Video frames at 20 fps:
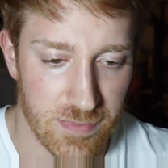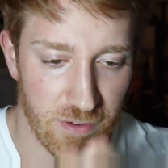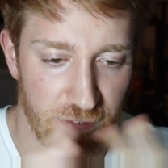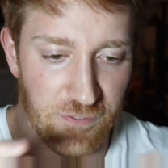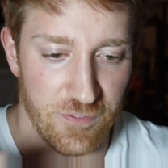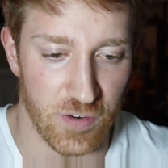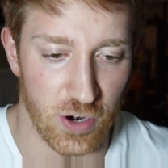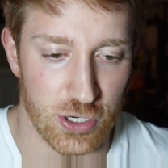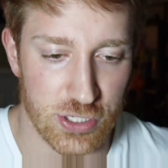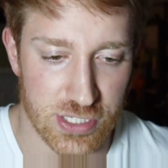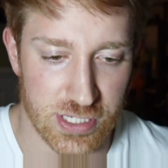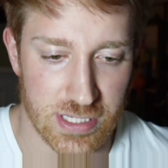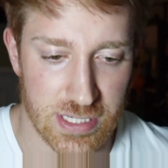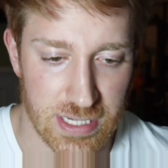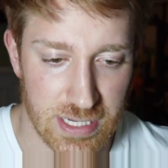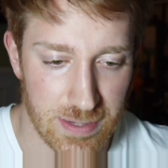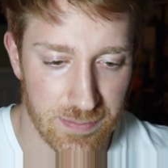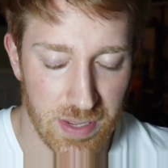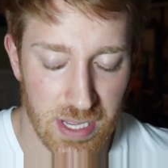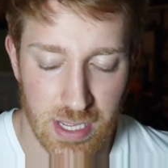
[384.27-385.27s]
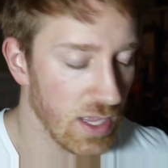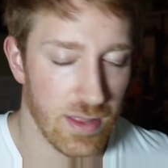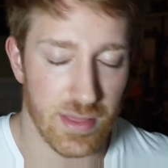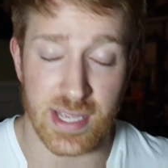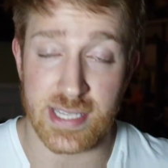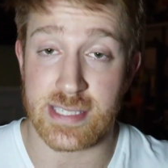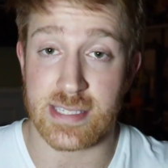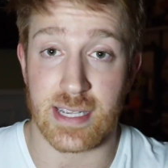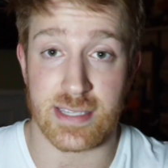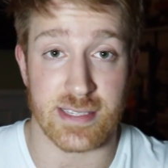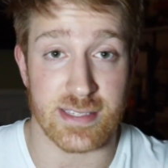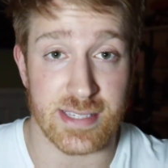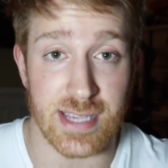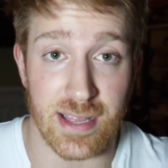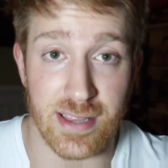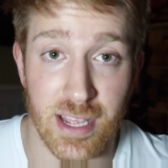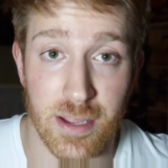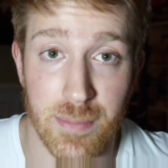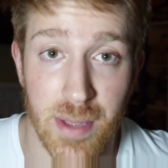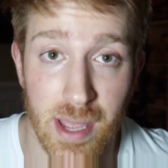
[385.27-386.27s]
firstly, this doesn't sound
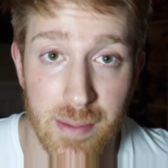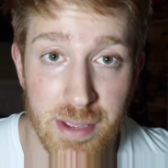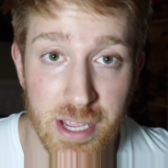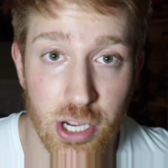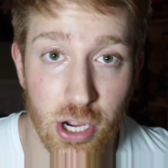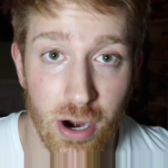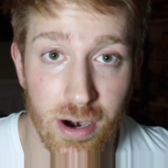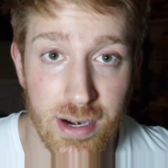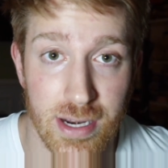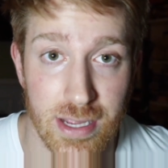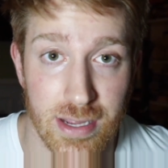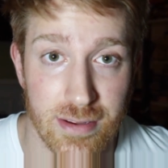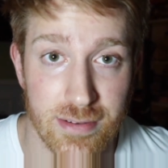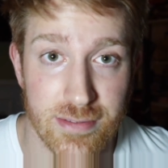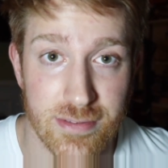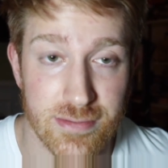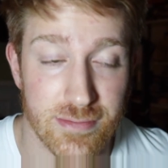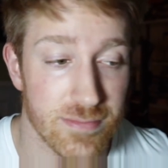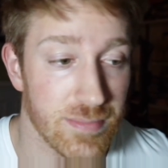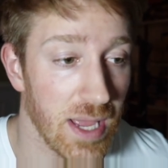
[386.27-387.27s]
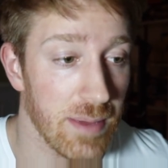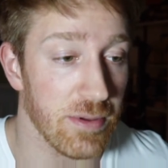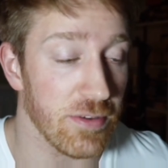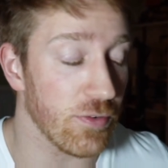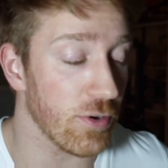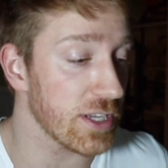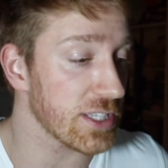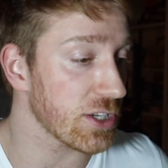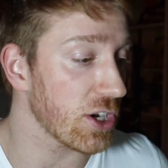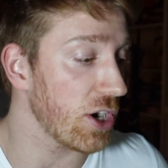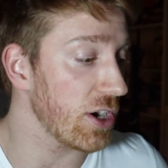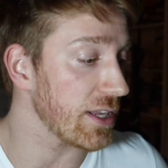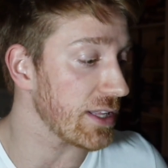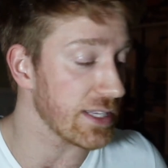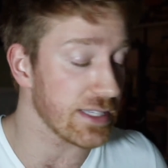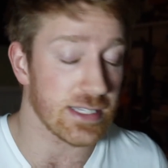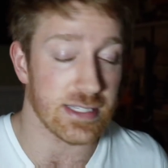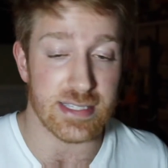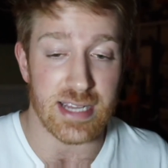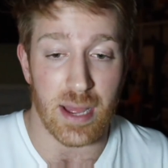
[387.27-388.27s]
like Baby Carti. Baby voice Carti. This
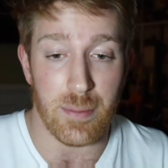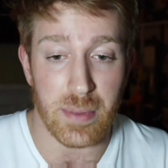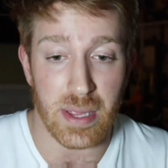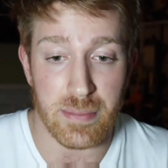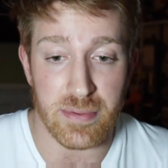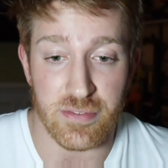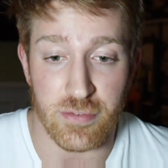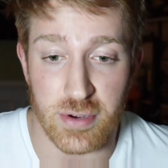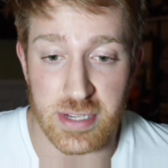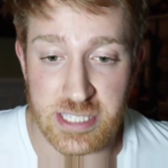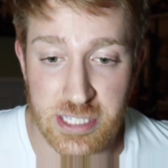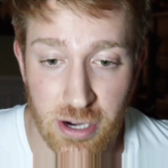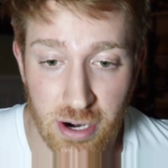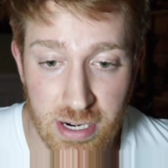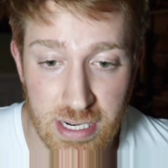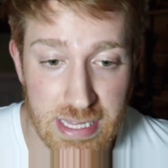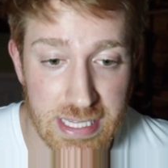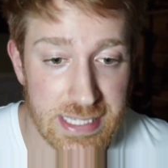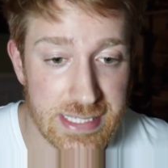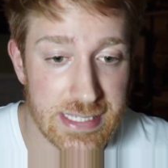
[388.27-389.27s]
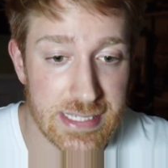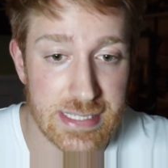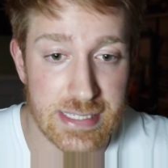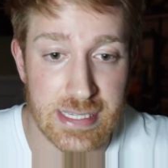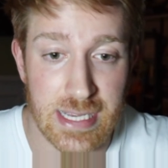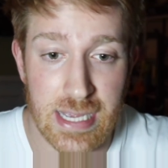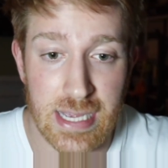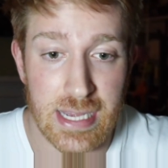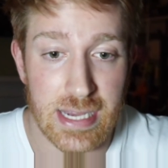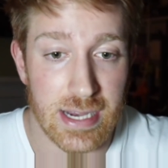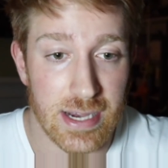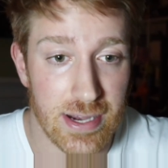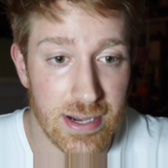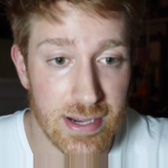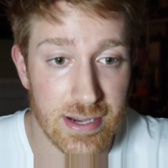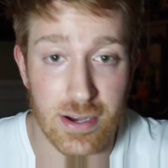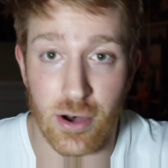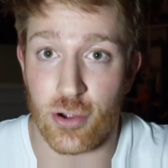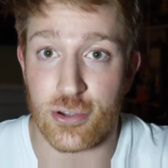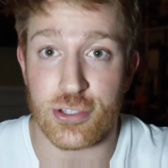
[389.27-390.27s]
is not baby voice Carti. This is uh,
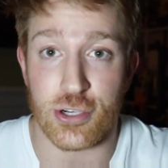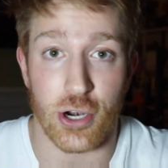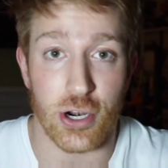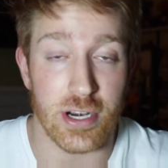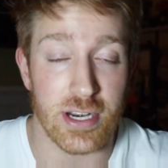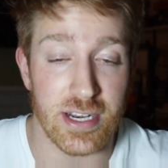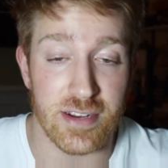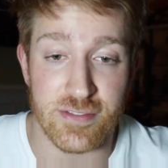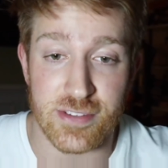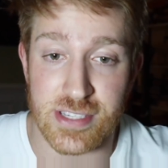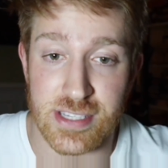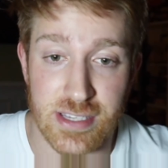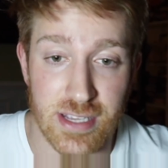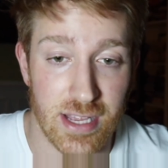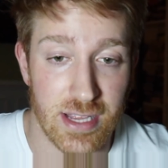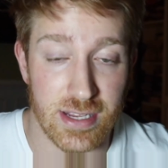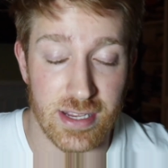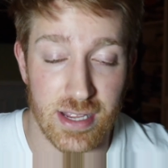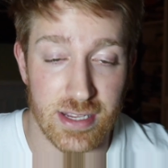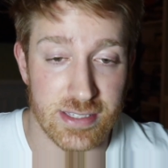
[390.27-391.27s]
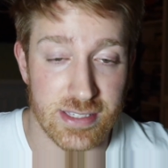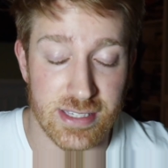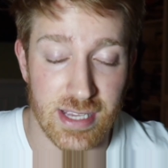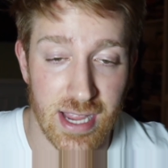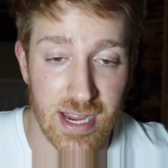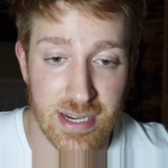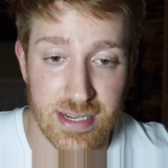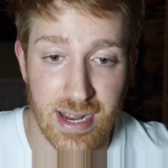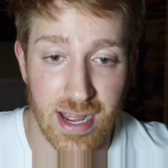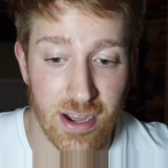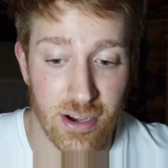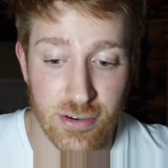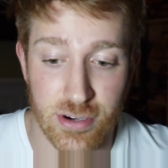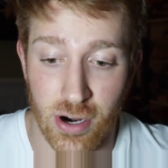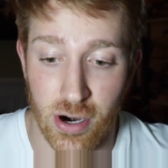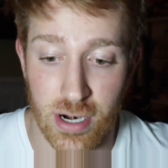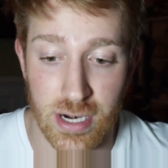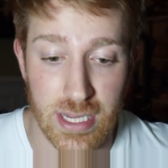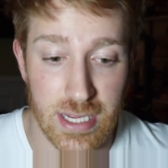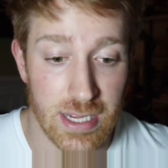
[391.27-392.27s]
alternatives and, and psyched out
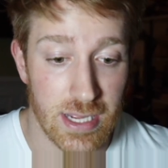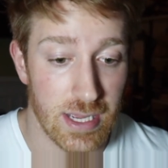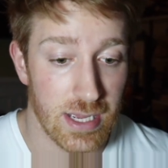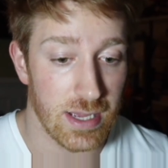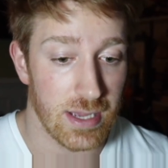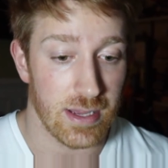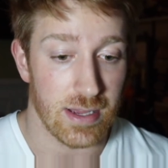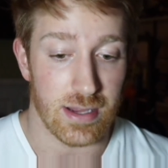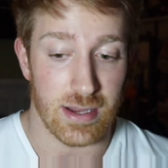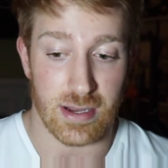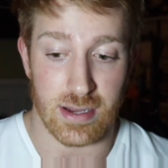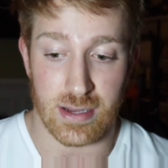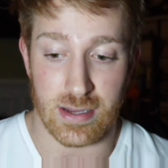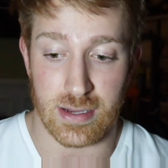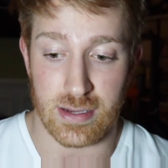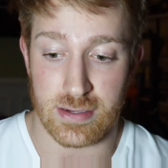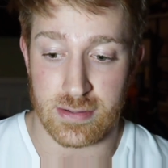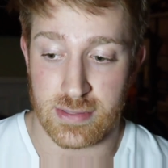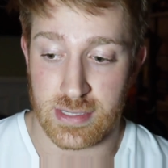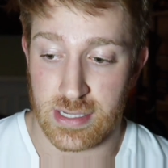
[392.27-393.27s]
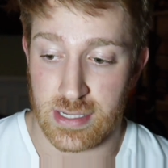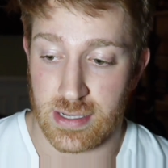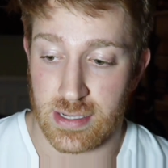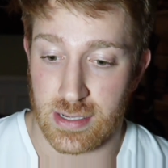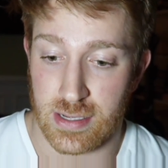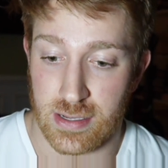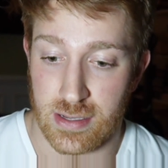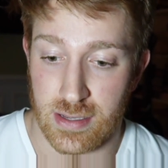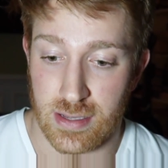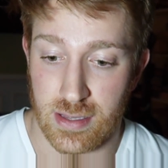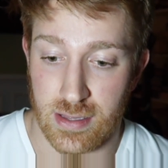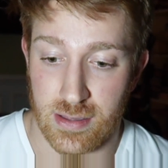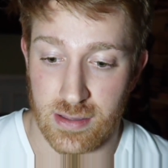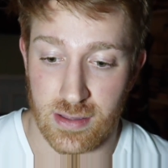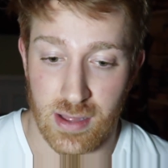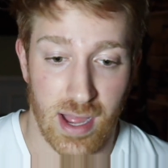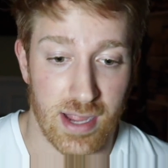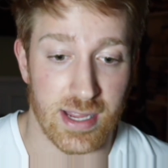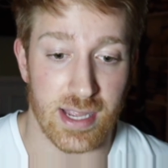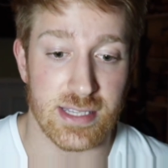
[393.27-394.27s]
Carti. Uh,
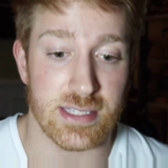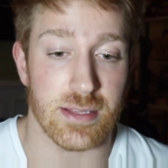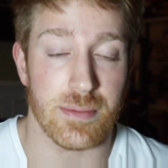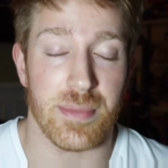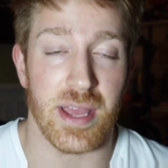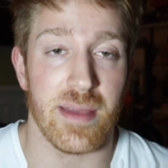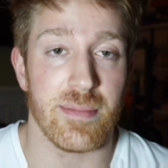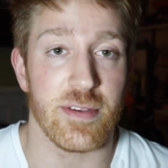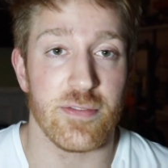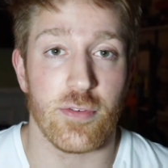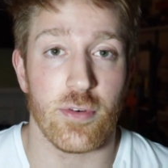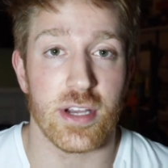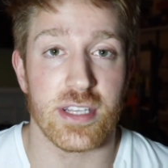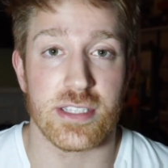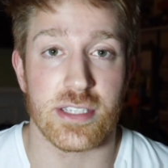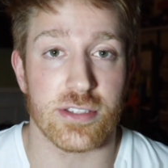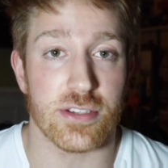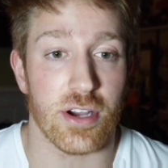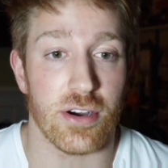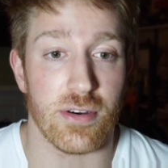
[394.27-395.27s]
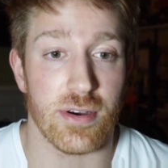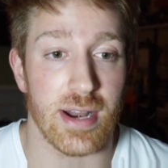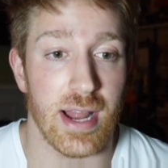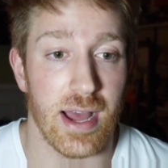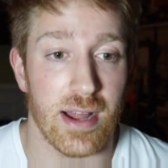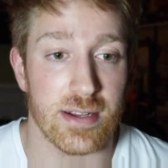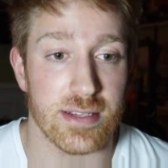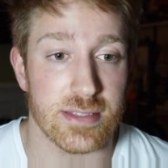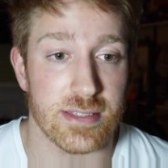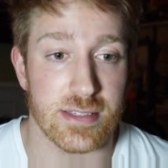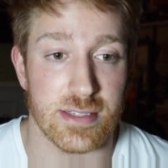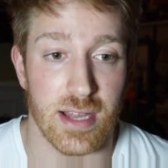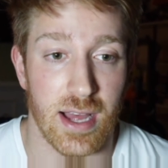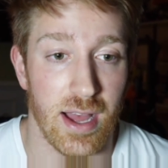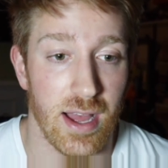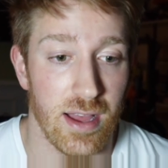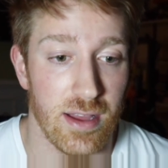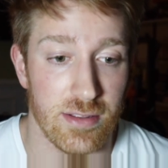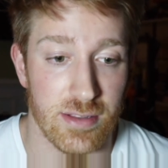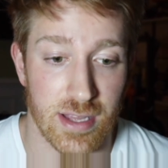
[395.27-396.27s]
I guess the baby voice is going out of
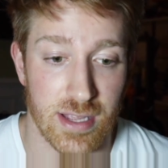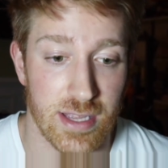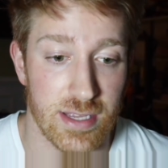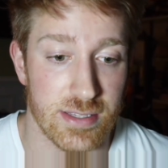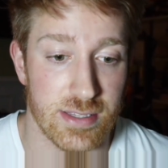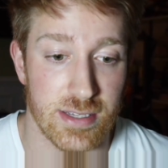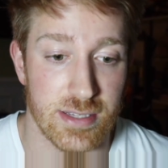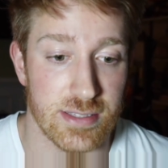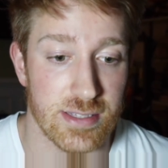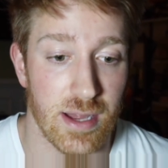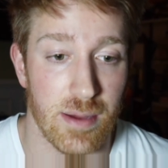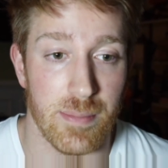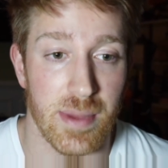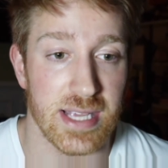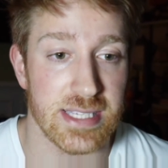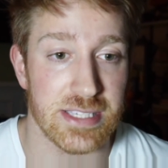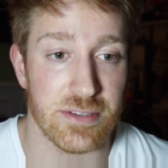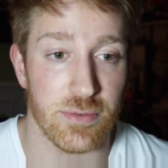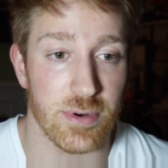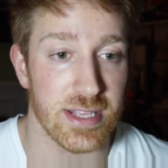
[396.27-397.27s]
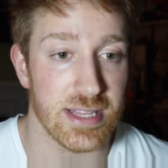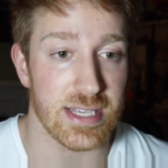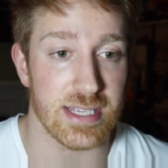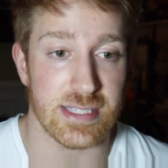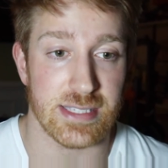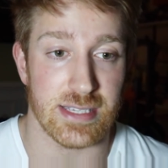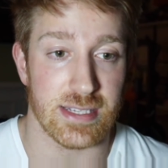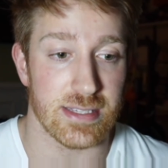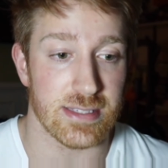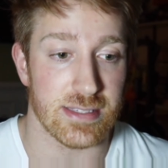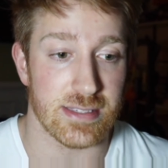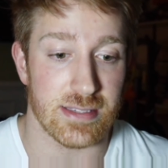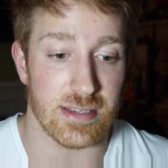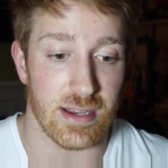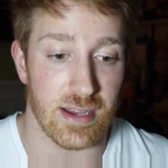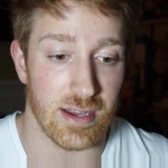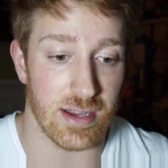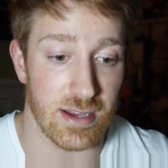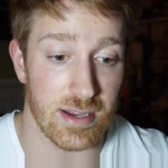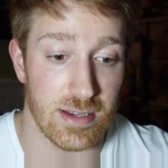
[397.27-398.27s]
style. Like he's he's not messing with it since
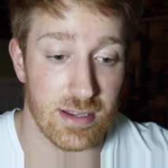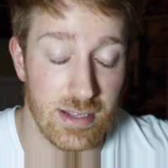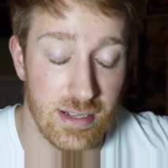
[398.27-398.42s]
uh,